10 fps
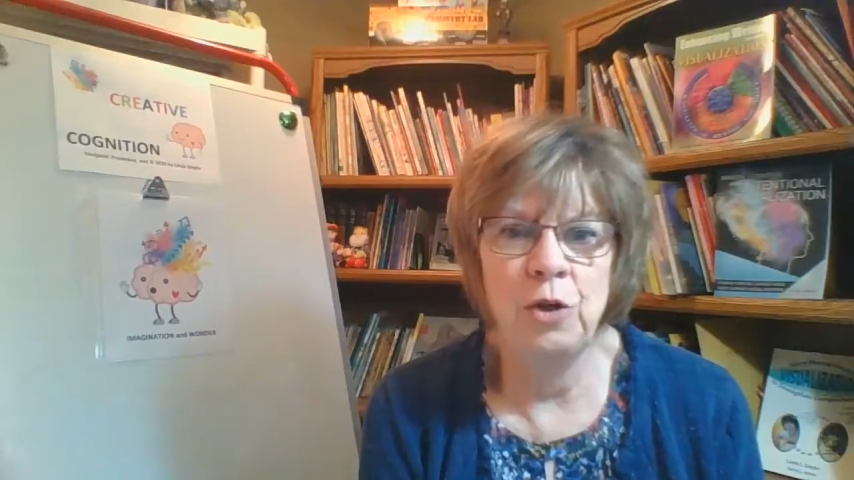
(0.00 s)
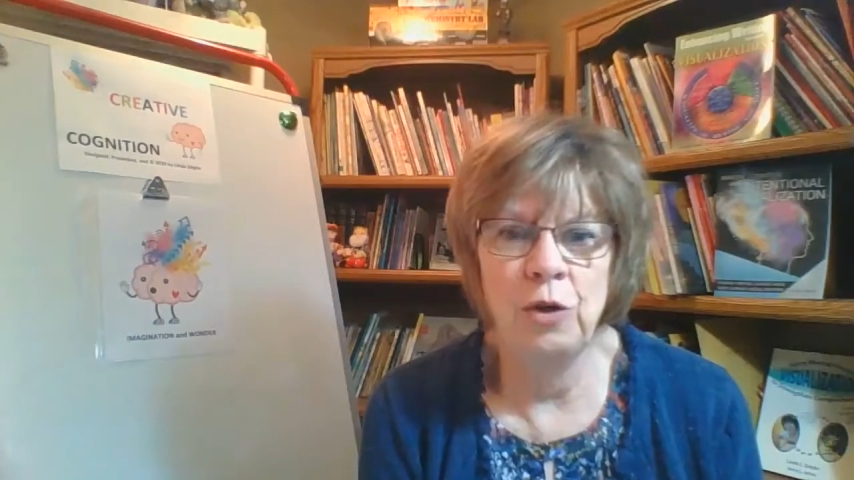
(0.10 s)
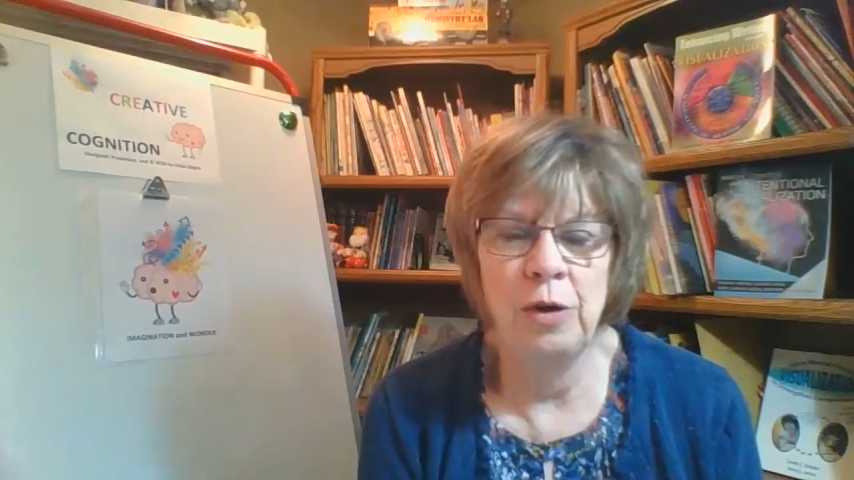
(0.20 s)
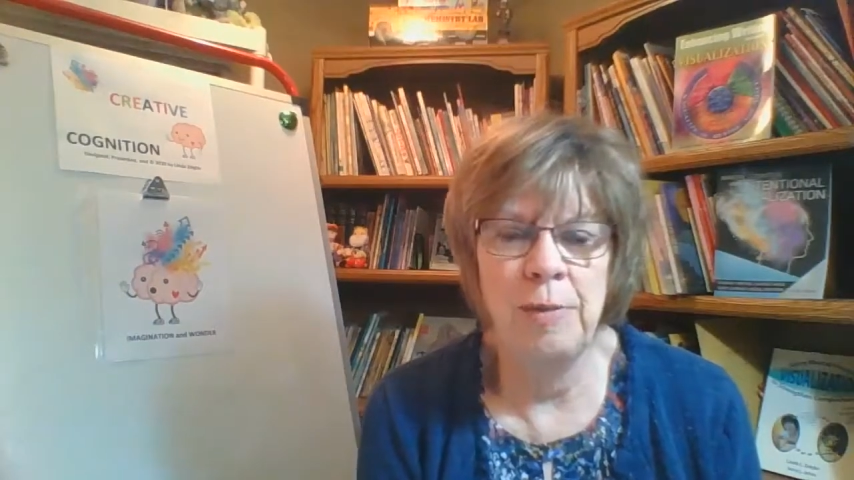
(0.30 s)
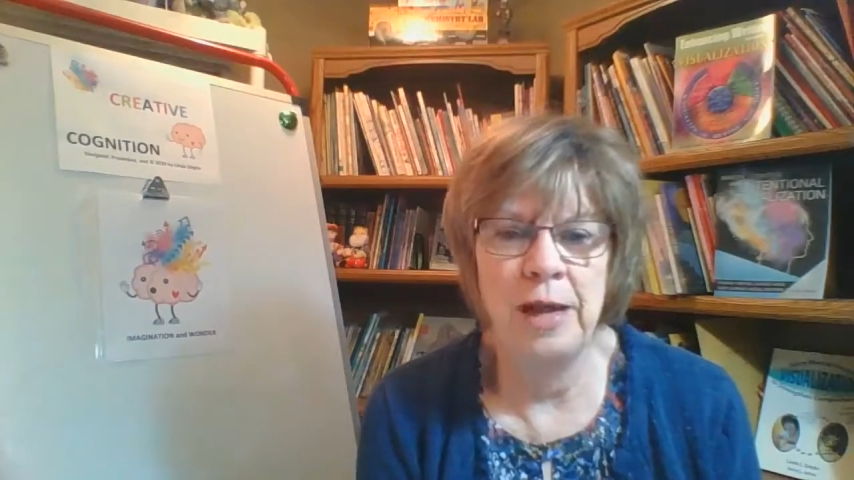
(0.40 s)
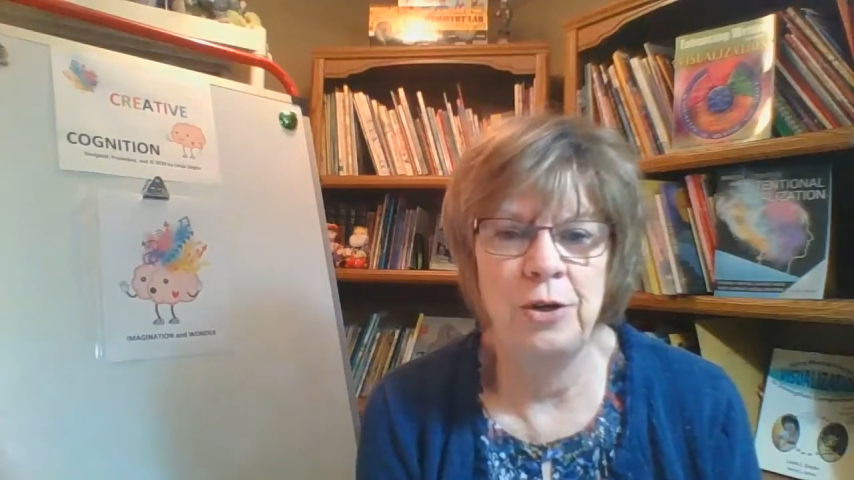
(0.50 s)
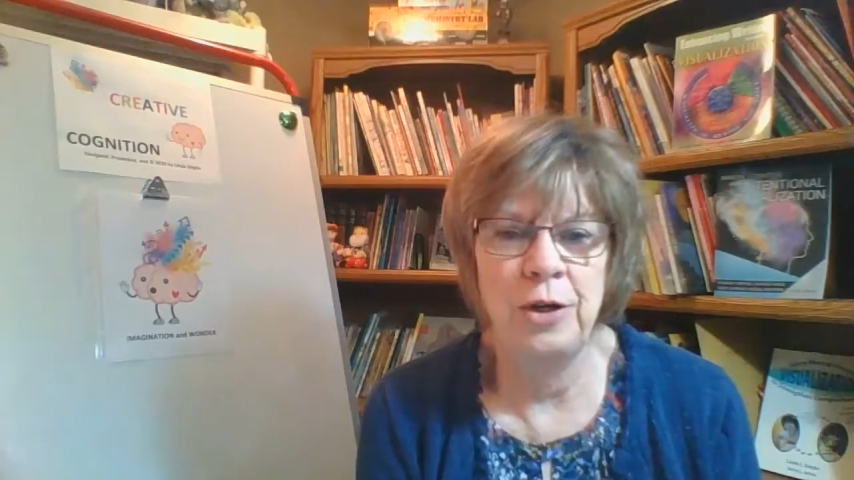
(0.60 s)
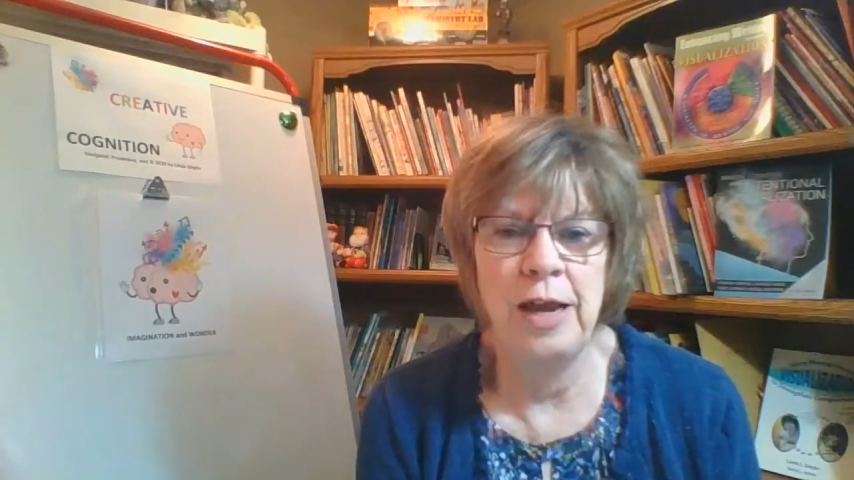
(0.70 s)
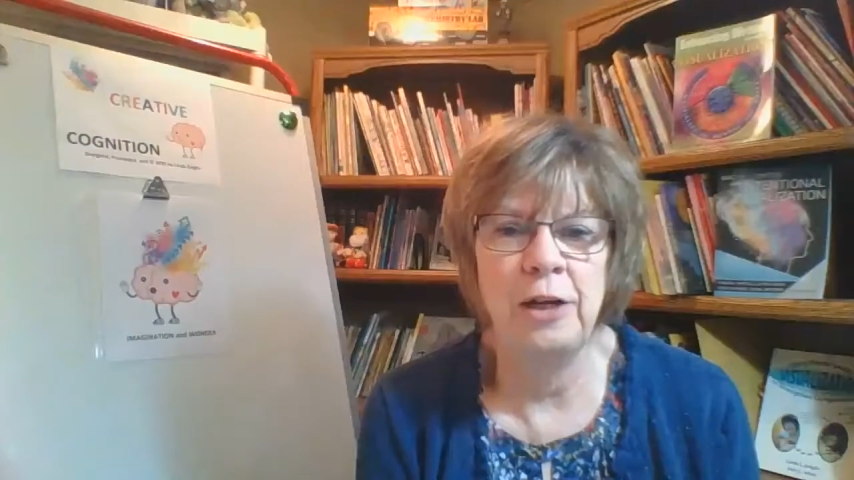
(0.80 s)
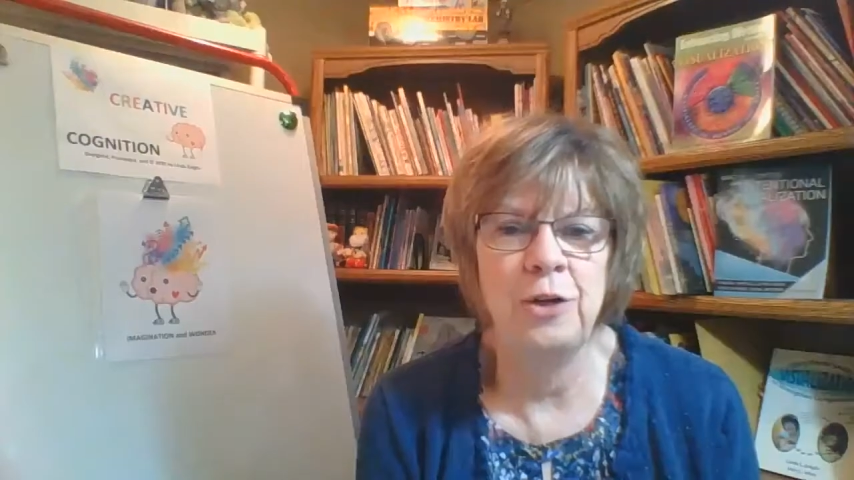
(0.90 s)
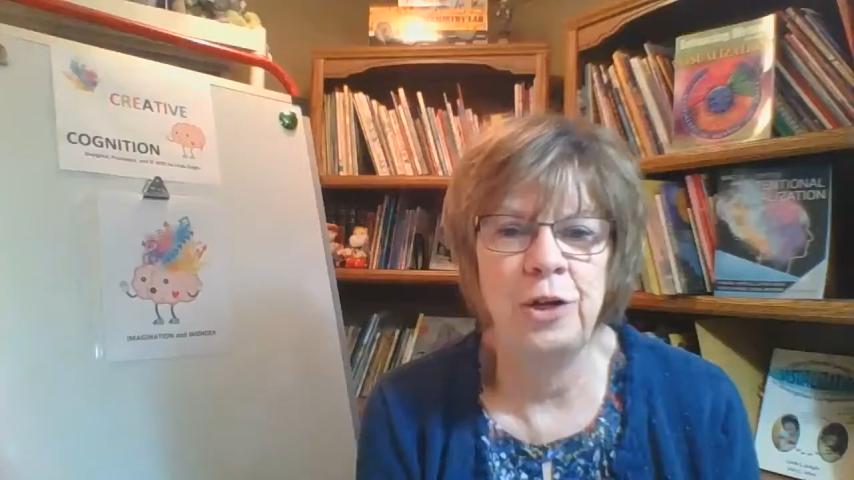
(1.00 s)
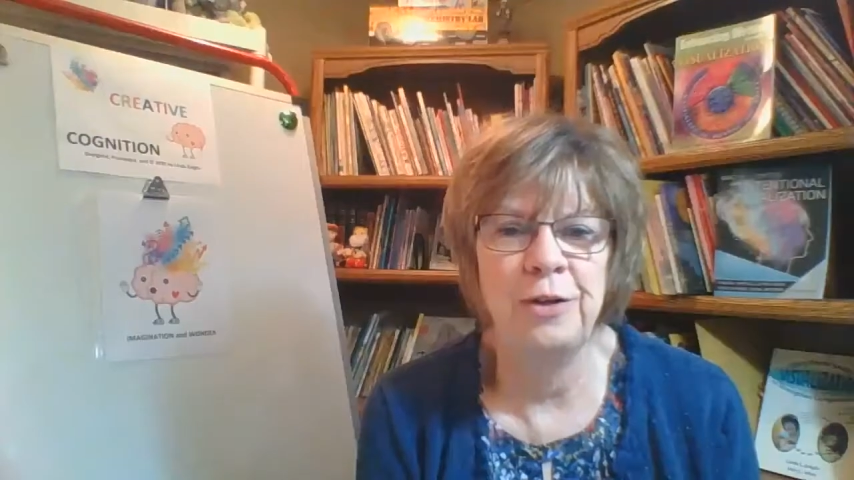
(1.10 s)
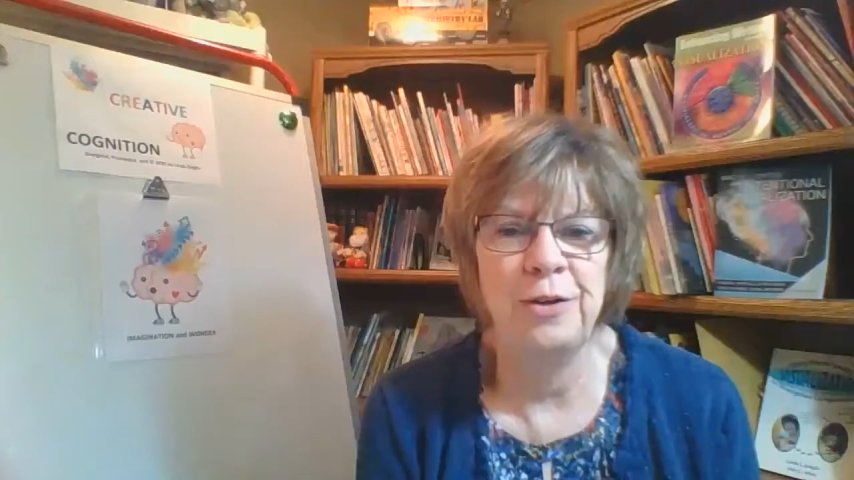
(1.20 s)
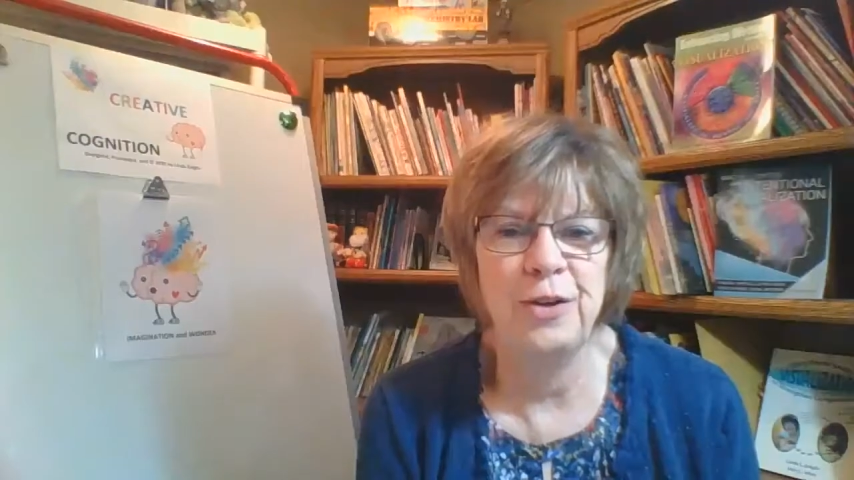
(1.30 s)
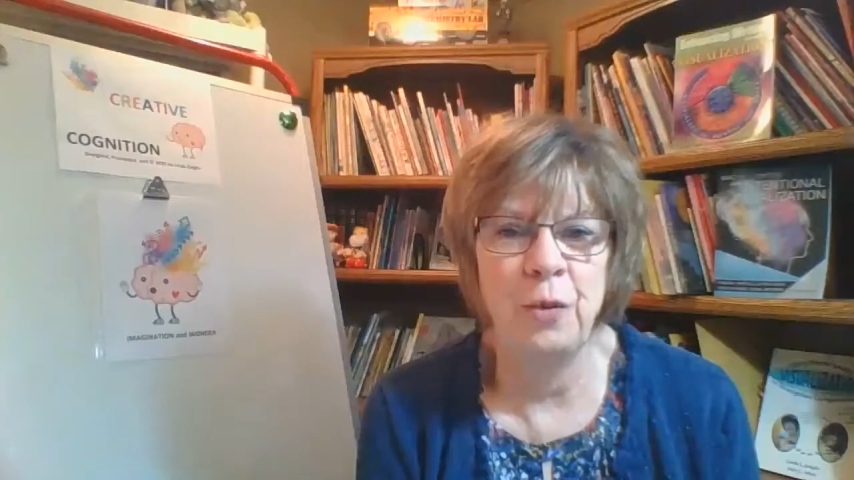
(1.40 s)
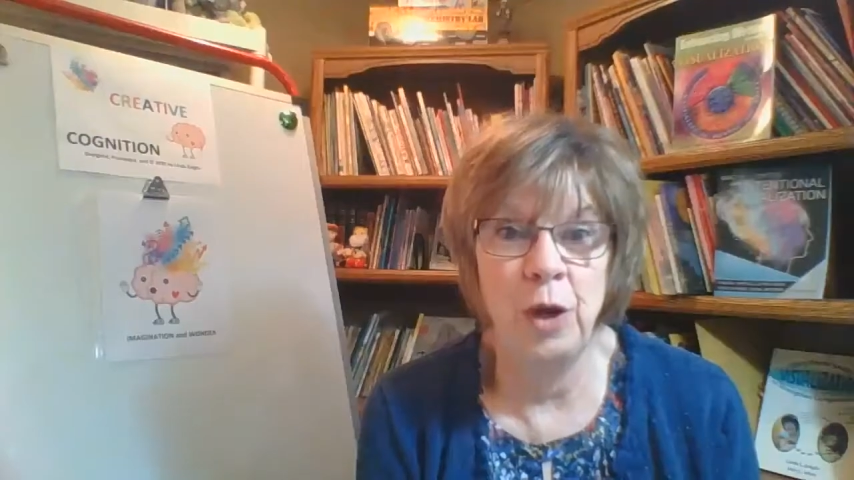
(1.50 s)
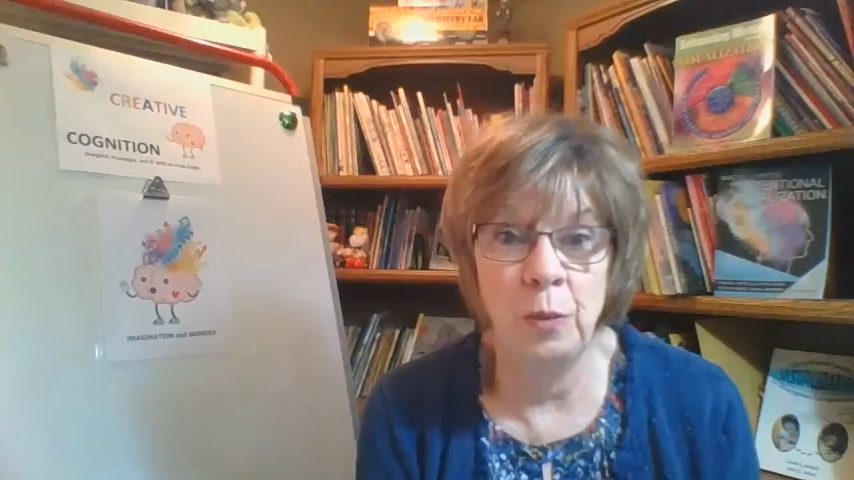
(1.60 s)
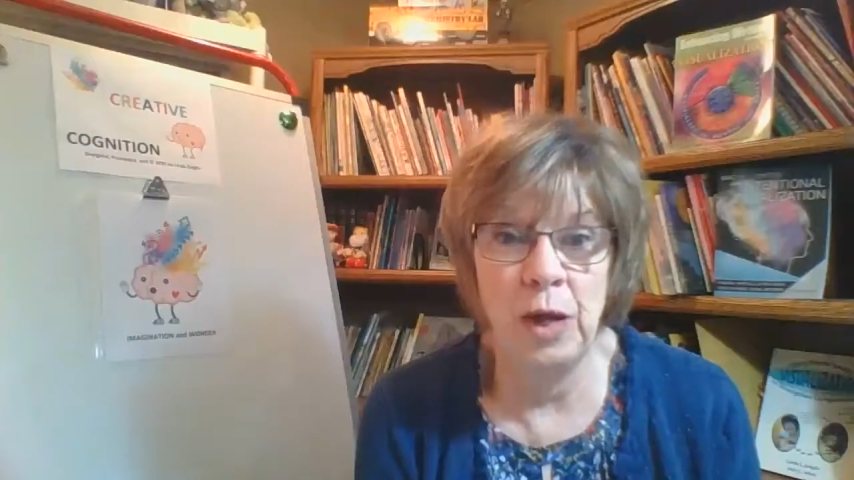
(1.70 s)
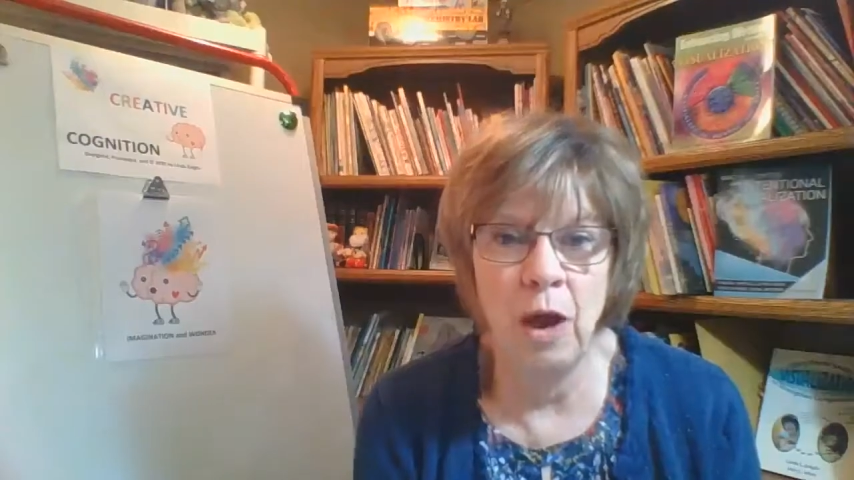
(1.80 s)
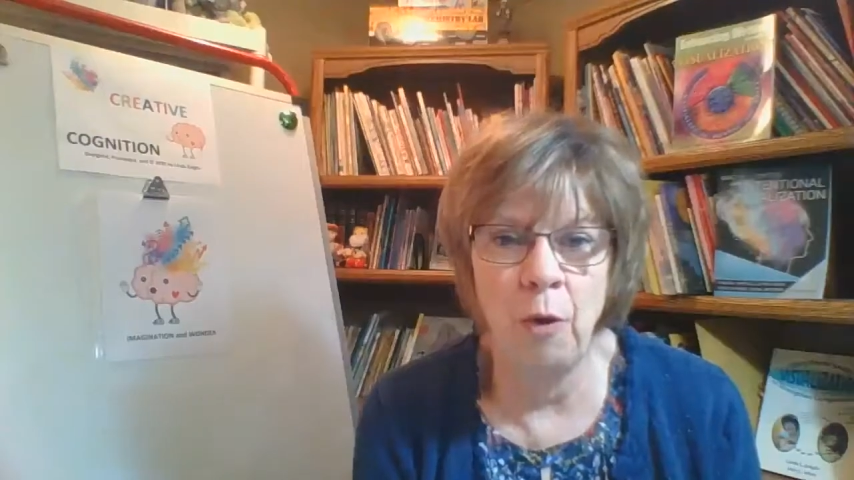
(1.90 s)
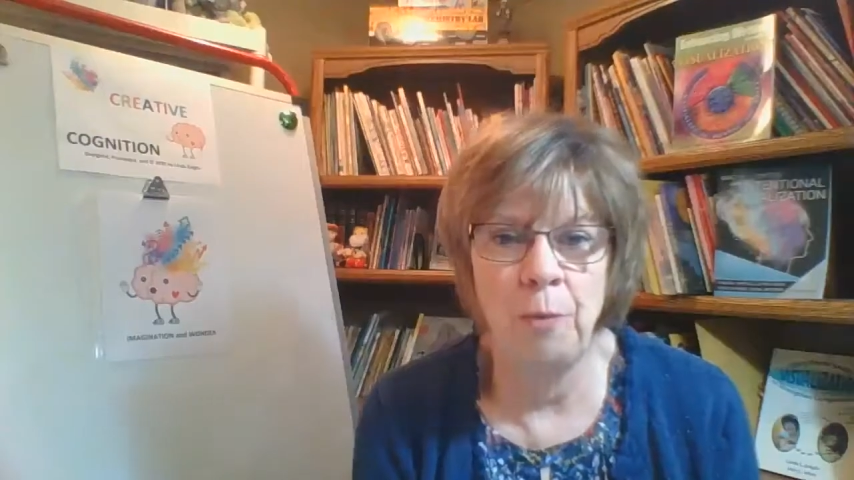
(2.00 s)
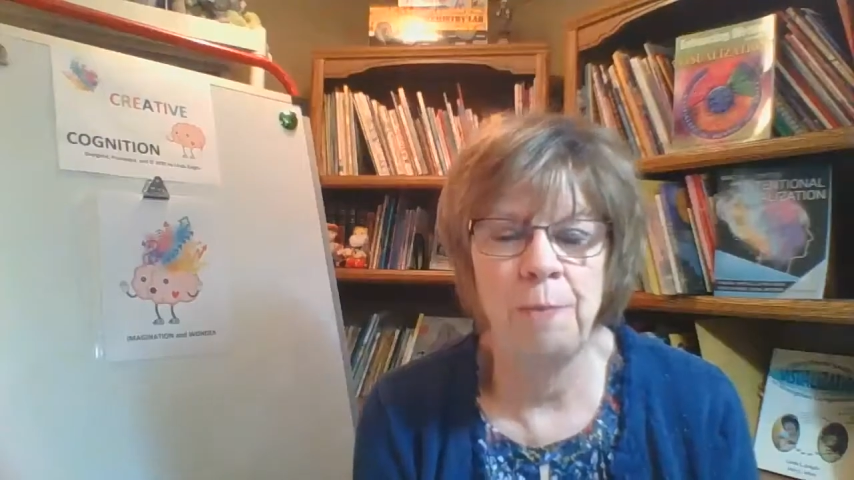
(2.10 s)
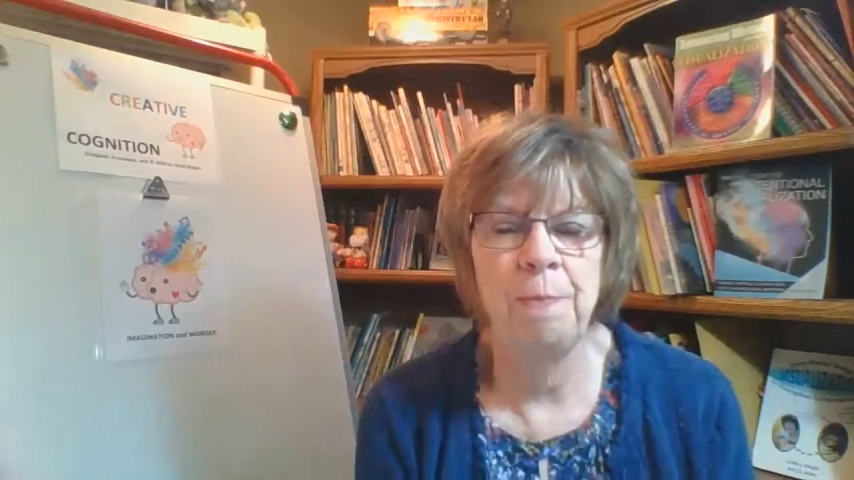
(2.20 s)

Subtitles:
your imagination. So here we go.